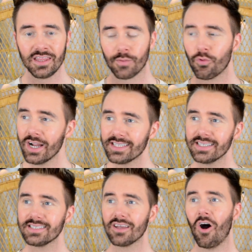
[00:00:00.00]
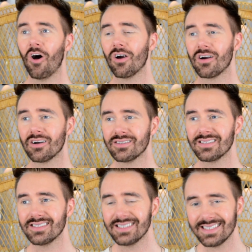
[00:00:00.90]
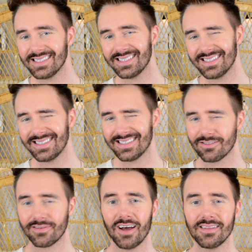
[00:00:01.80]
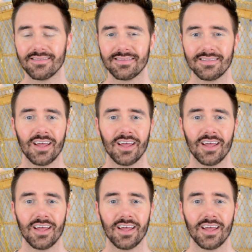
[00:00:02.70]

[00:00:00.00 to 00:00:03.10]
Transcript: The prices are, uh, they're not,